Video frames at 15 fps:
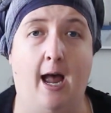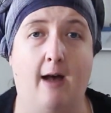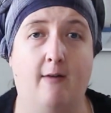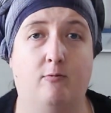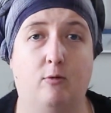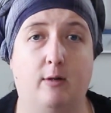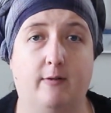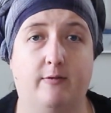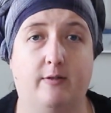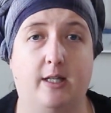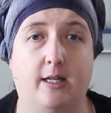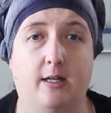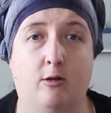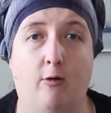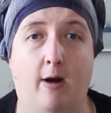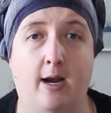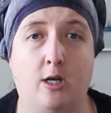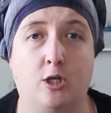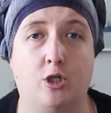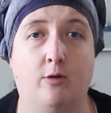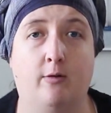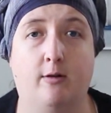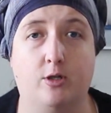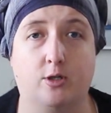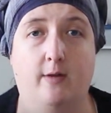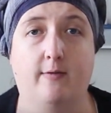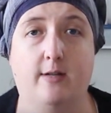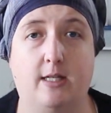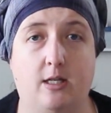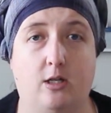have with the Grand Tour is
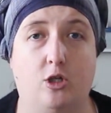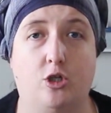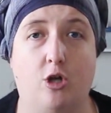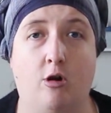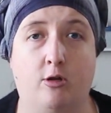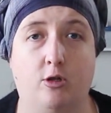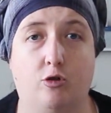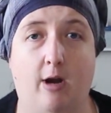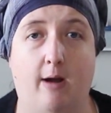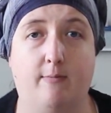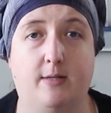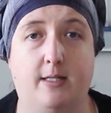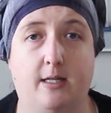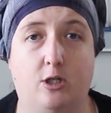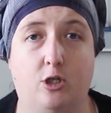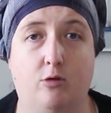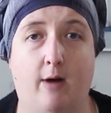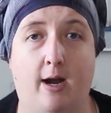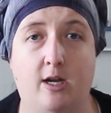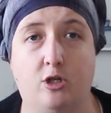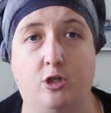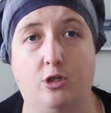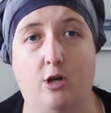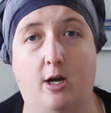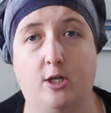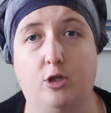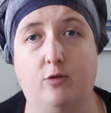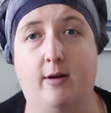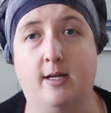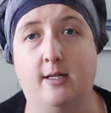obviously the shoulder strap situation. I
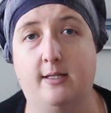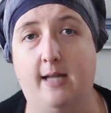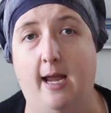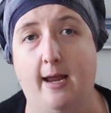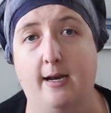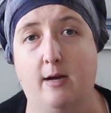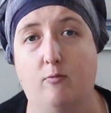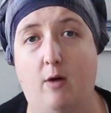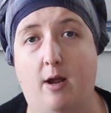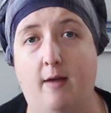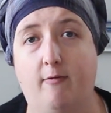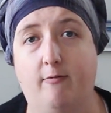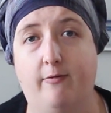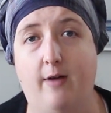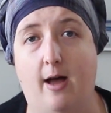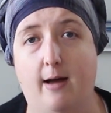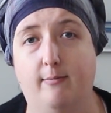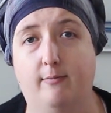do understand that with